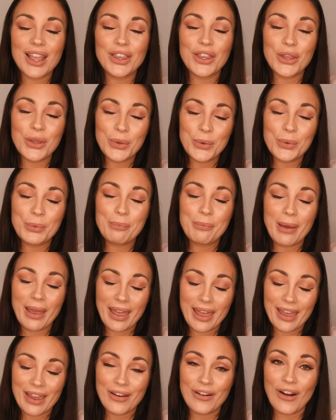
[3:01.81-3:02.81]
a new
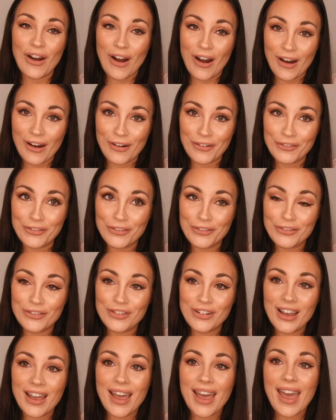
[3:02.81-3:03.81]
pair of
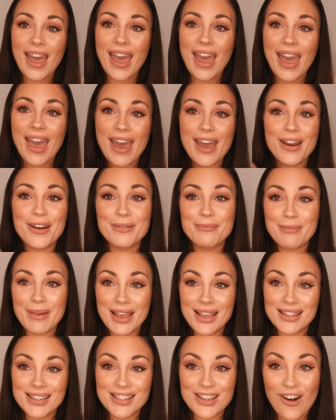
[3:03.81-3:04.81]

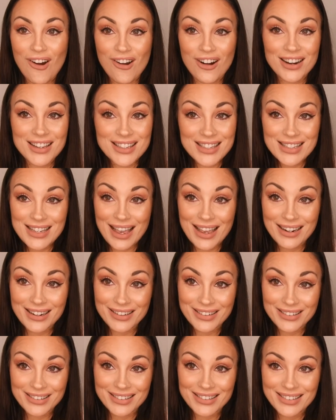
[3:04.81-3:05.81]
Hermes Oran
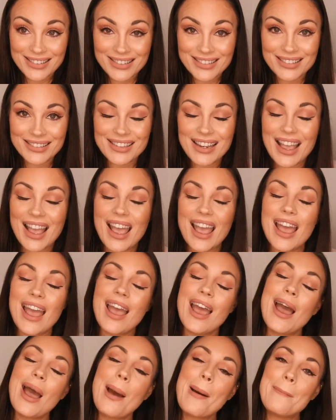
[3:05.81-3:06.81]
sandals,
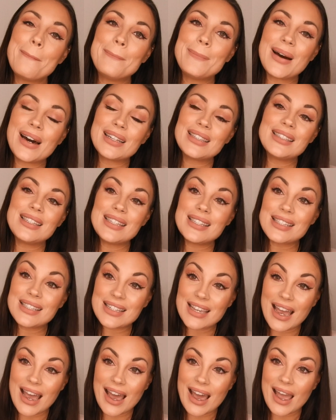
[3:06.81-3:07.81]
but
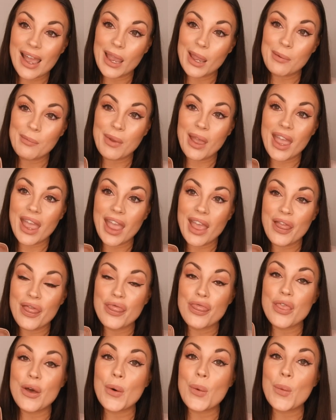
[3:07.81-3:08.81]
this time
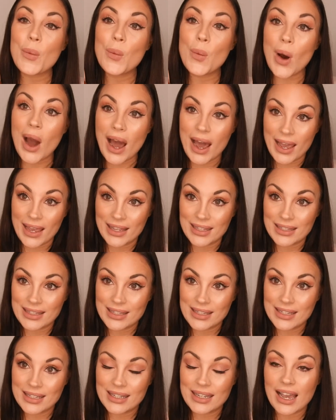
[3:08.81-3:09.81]
in the
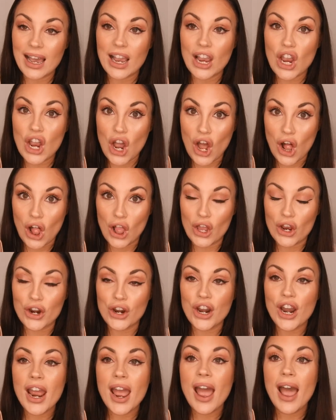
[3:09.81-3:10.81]
white
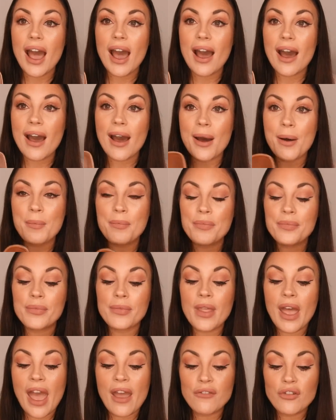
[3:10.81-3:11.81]
color.
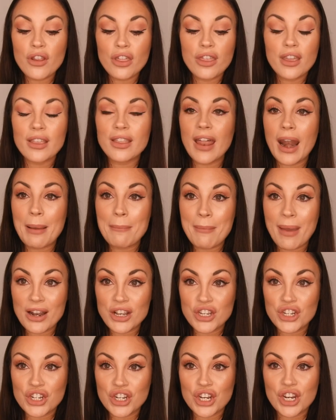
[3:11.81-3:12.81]
Everything that I
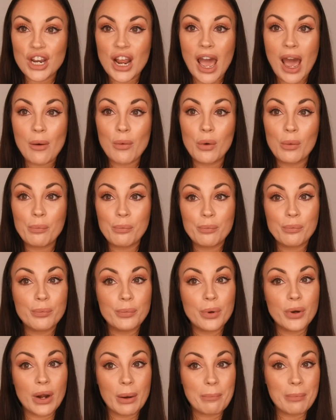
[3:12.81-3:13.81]
mentioned, I will
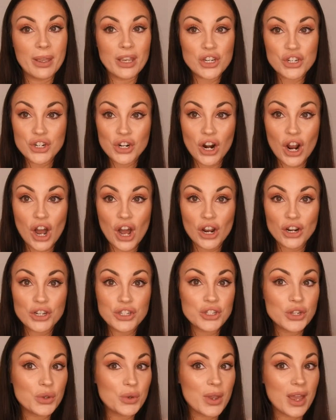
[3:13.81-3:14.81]
put a picture
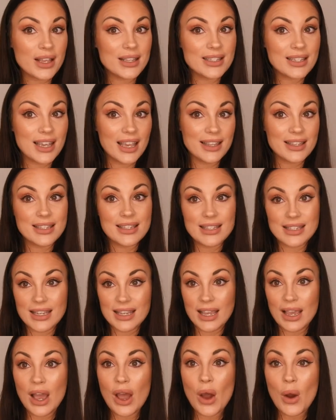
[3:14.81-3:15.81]
on so you guys can
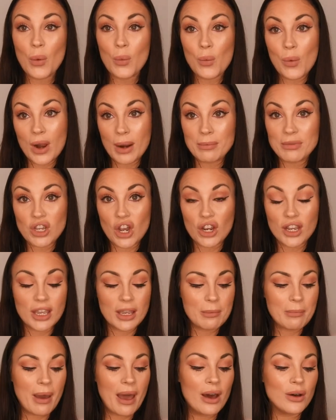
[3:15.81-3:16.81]
see what I'm
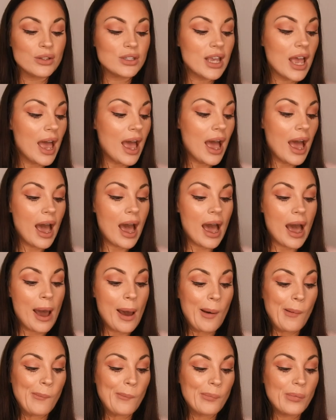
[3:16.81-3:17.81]
talking about.
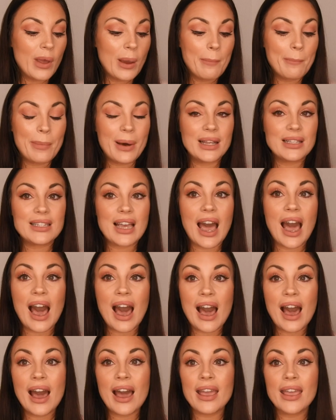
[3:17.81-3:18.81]
But
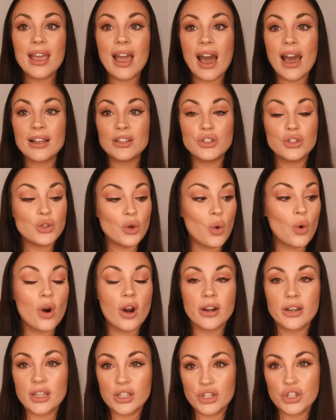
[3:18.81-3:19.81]
I
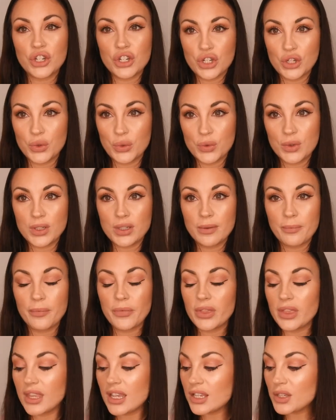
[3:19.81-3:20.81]
adore these shoes.
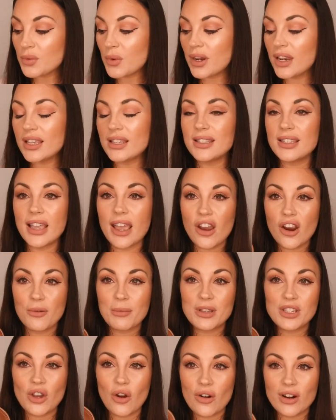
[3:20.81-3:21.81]
This one is the
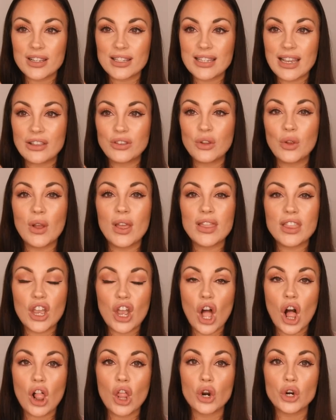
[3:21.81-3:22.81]
Hermes Oran sandal in
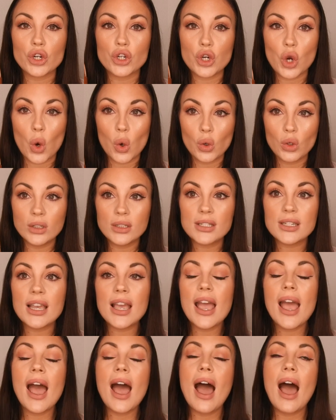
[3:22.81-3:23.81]
the color gold.
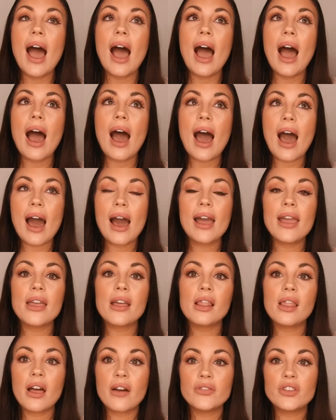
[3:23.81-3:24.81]

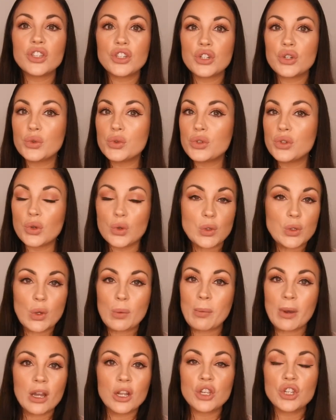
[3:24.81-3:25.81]
I love these shoes
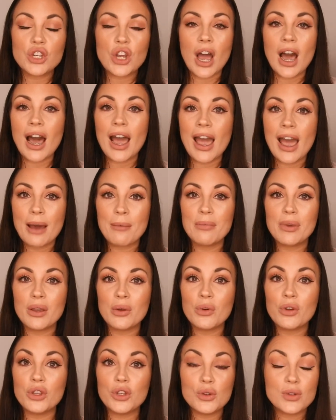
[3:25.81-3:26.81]
so much. I have
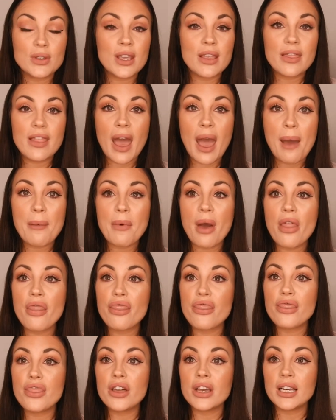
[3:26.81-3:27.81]
been using them
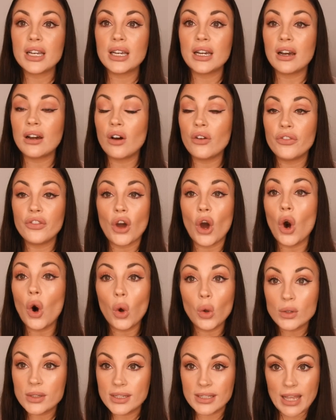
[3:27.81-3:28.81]
the
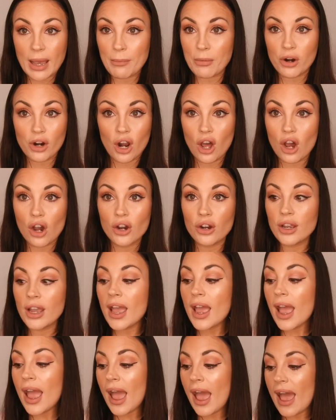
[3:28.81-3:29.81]
whole summer long.